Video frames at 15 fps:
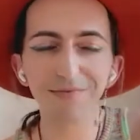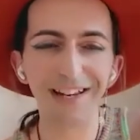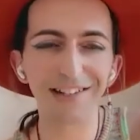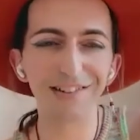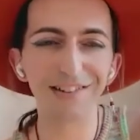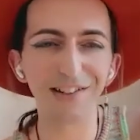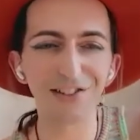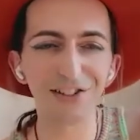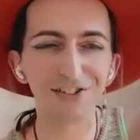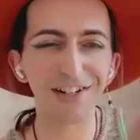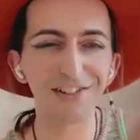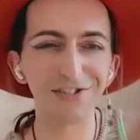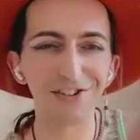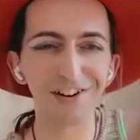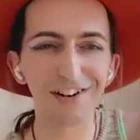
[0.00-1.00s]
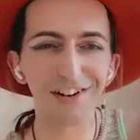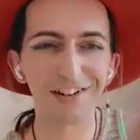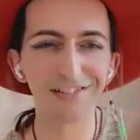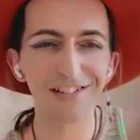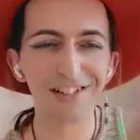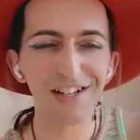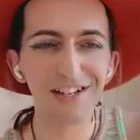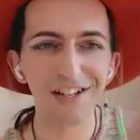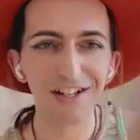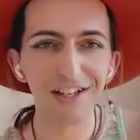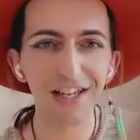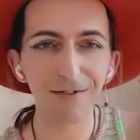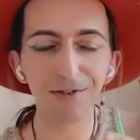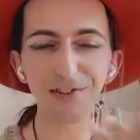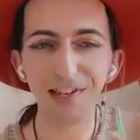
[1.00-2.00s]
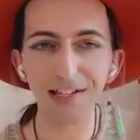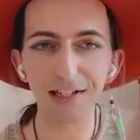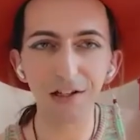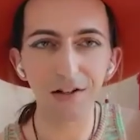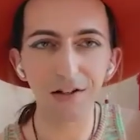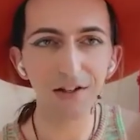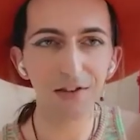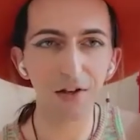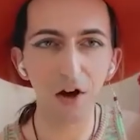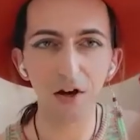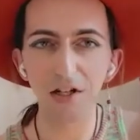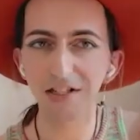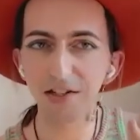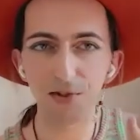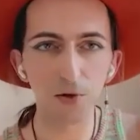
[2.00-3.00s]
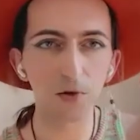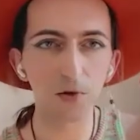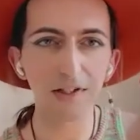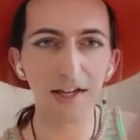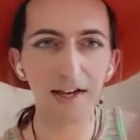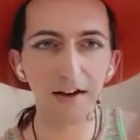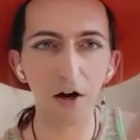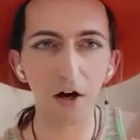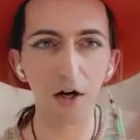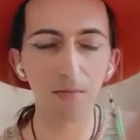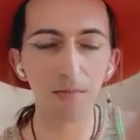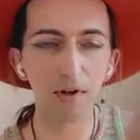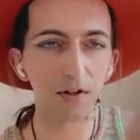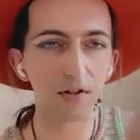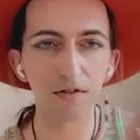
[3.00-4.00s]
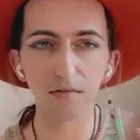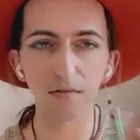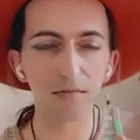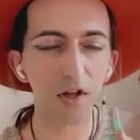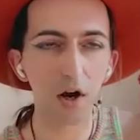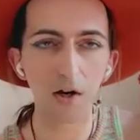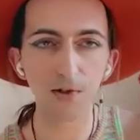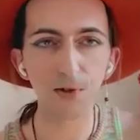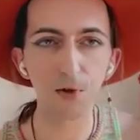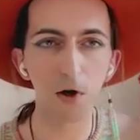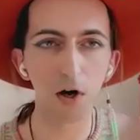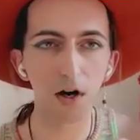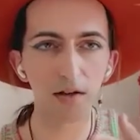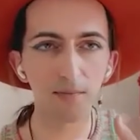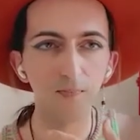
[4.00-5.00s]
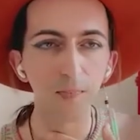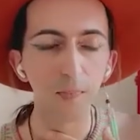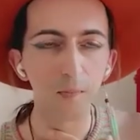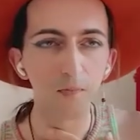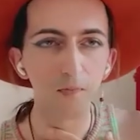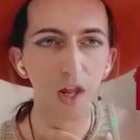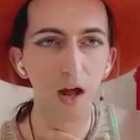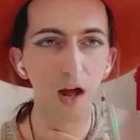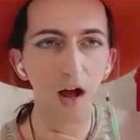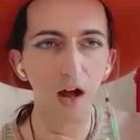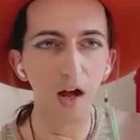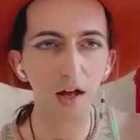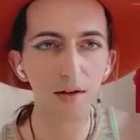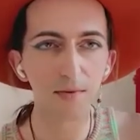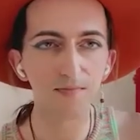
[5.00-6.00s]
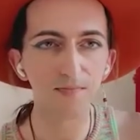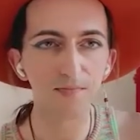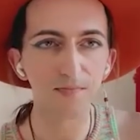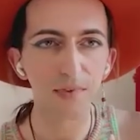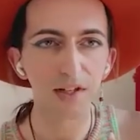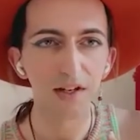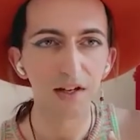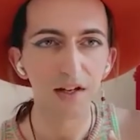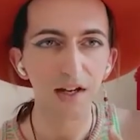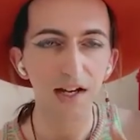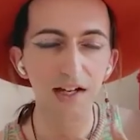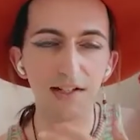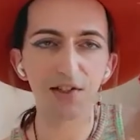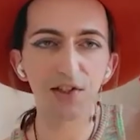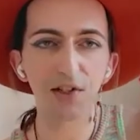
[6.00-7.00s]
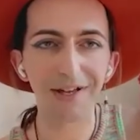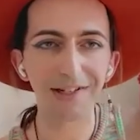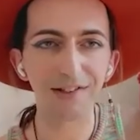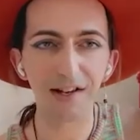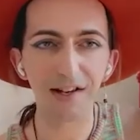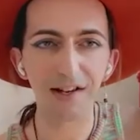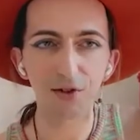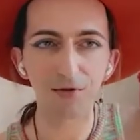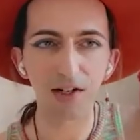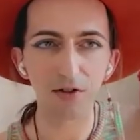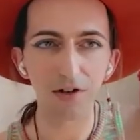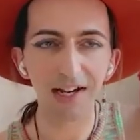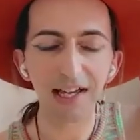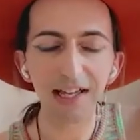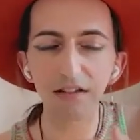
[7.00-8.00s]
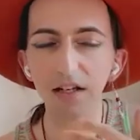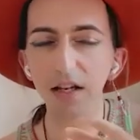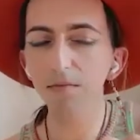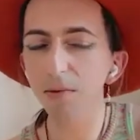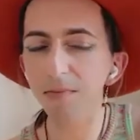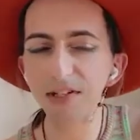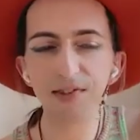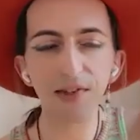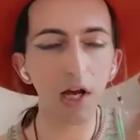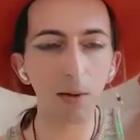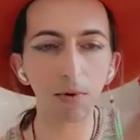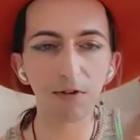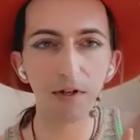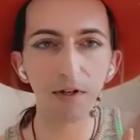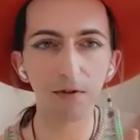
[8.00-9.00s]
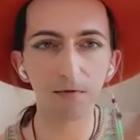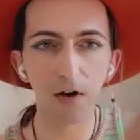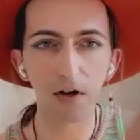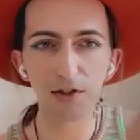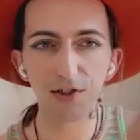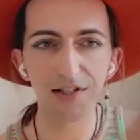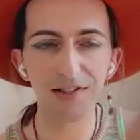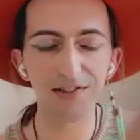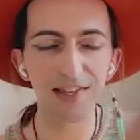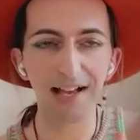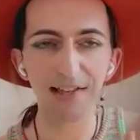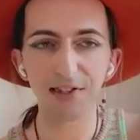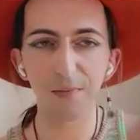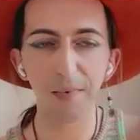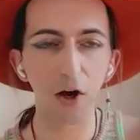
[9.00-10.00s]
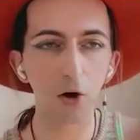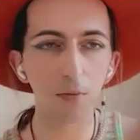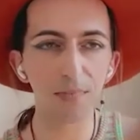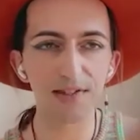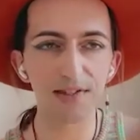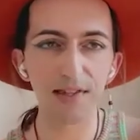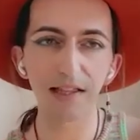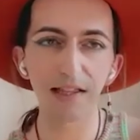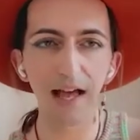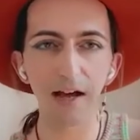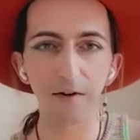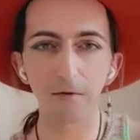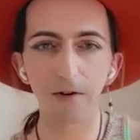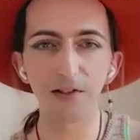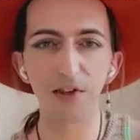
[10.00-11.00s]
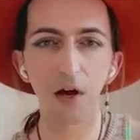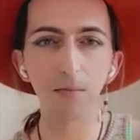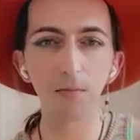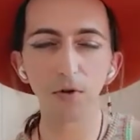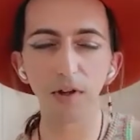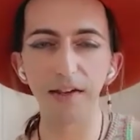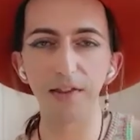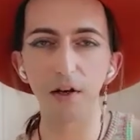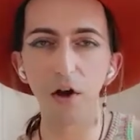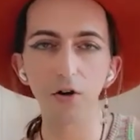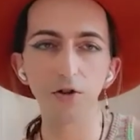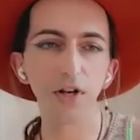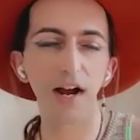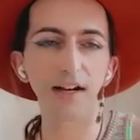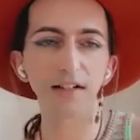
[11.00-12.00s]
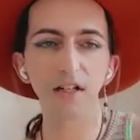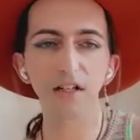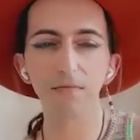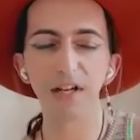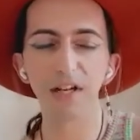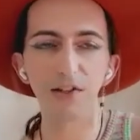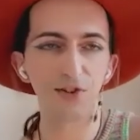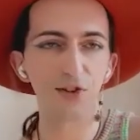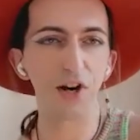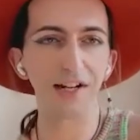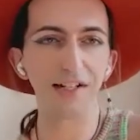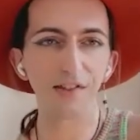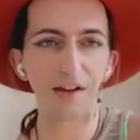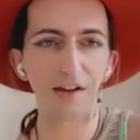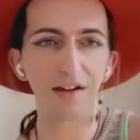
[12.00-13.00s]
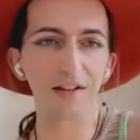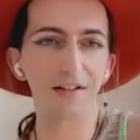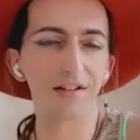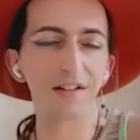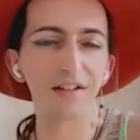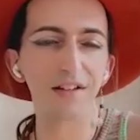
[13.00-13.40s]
metadata renderer, if you take a look at the code, it's all on GitHub and our Zora. Edition metadata renderer, it implements a couple of other functions. It has some helpers that let, for example, like the contract administrator